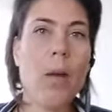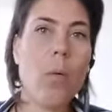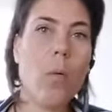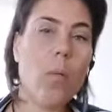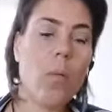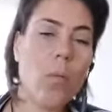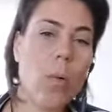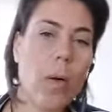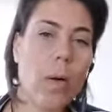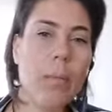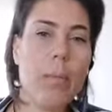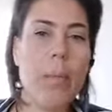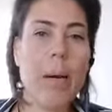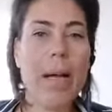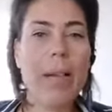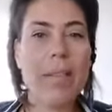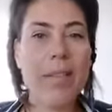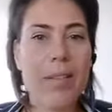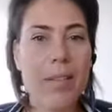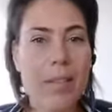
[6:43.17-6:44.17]
1
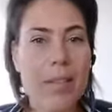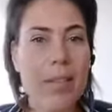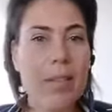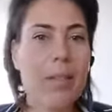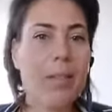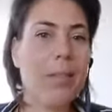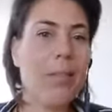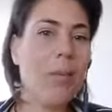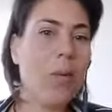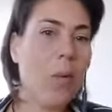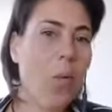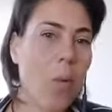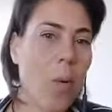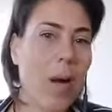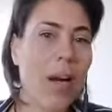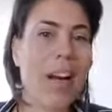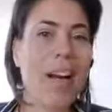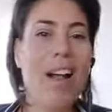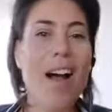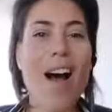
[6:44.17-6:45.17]
month,
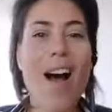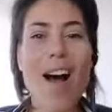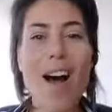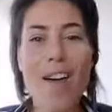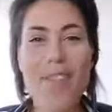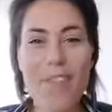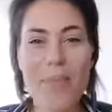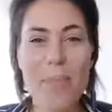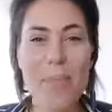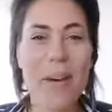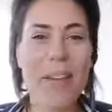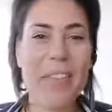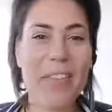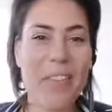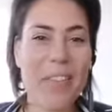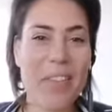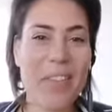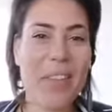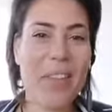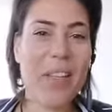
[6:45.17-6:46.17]
1.5
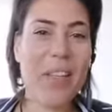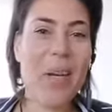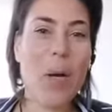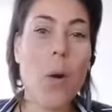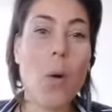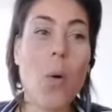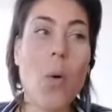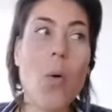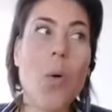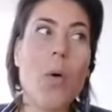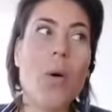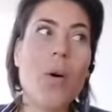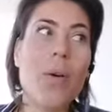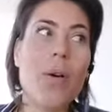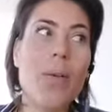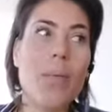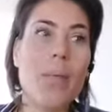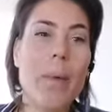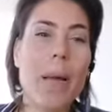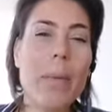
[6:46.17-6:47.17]
months,
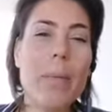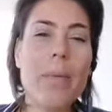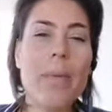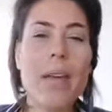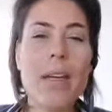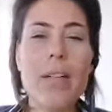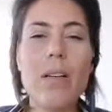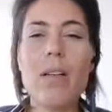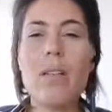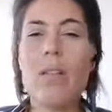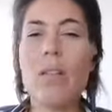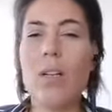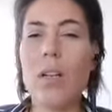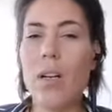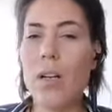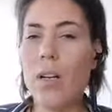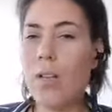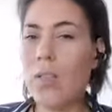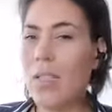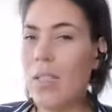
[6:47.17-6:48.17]
or maybe they don't
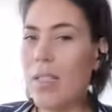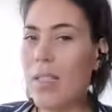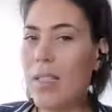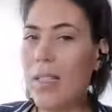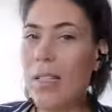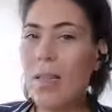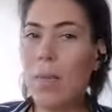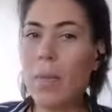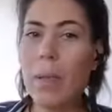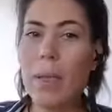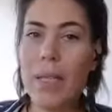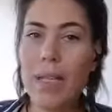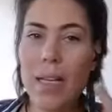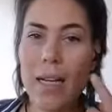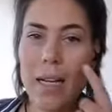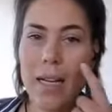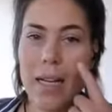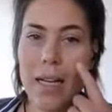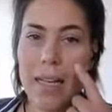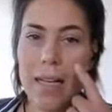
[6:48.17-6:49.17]
notice it, but
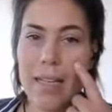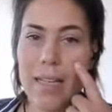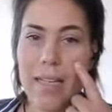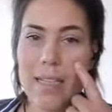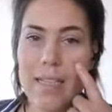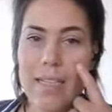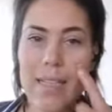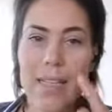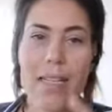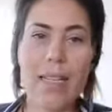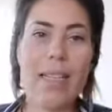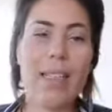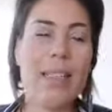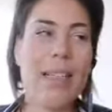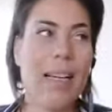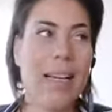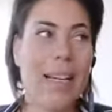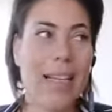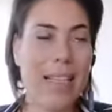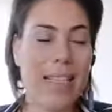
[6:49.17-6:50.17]
I can see it.
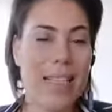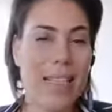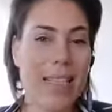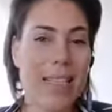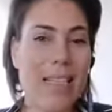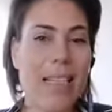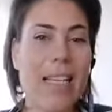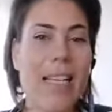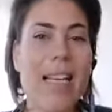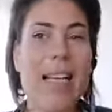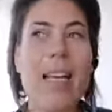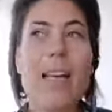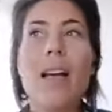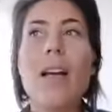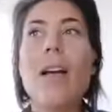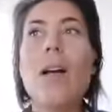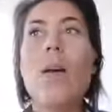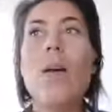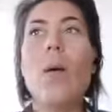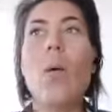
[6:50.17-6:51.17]
I can see,
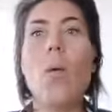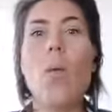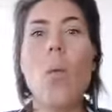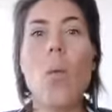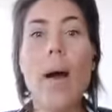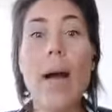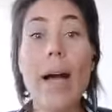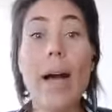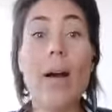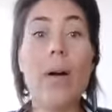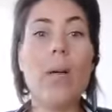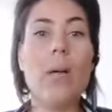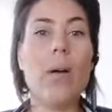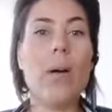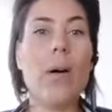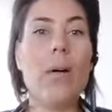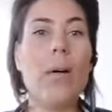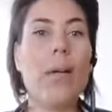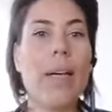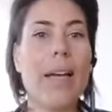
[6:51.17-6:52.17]
wow,
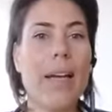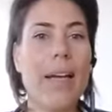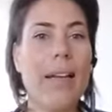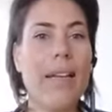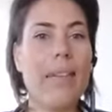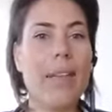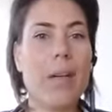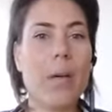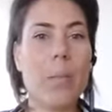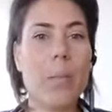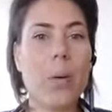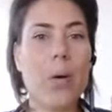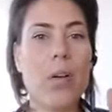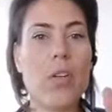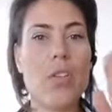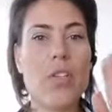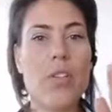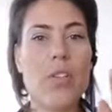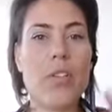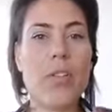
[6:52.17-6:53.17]
okay, their
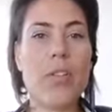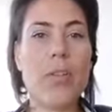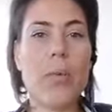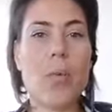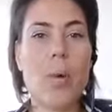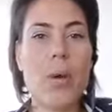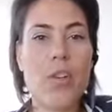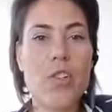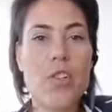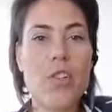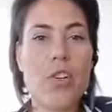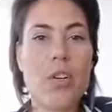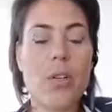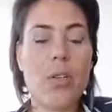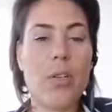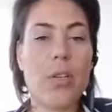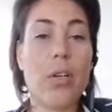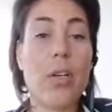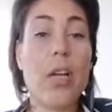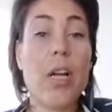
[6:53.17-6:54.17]
posture, the one
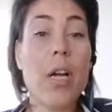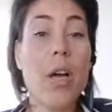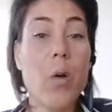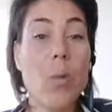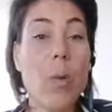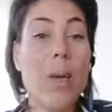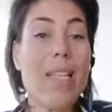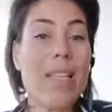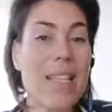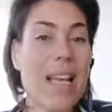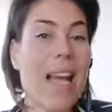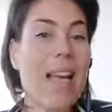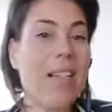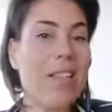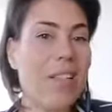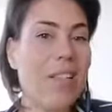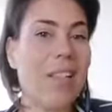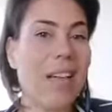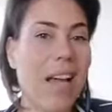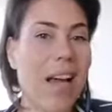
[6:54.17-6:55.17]
shoulder, we
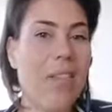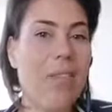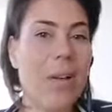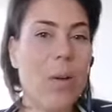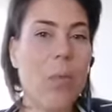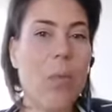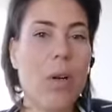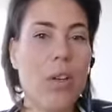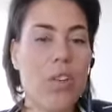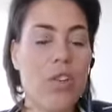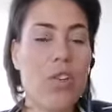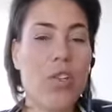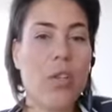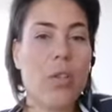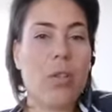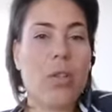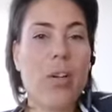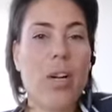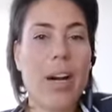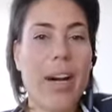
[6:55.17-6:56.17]
tend on having one
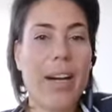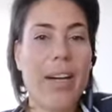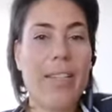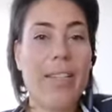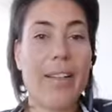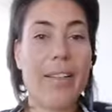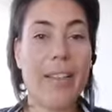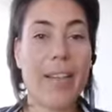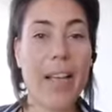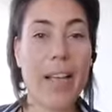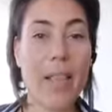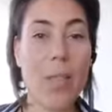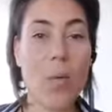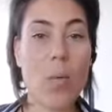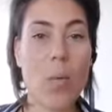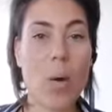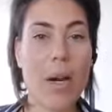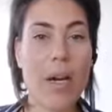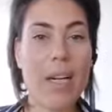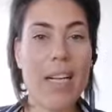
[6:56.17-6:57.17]
shoulder higher than the other
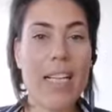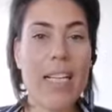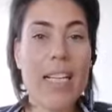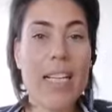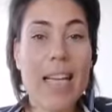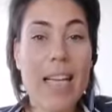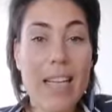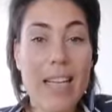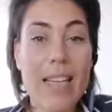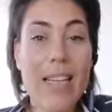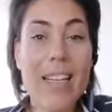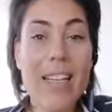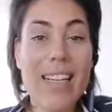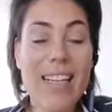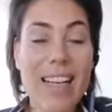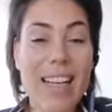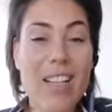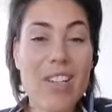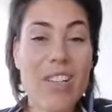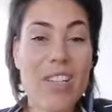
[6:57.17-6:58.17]
one, and you
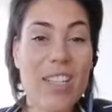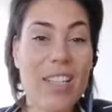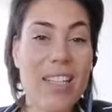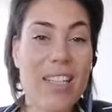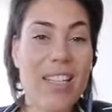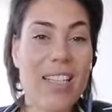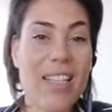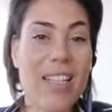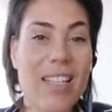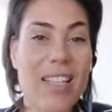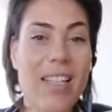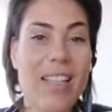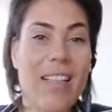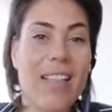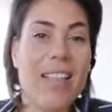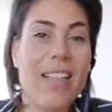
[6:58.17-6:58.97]
can actually see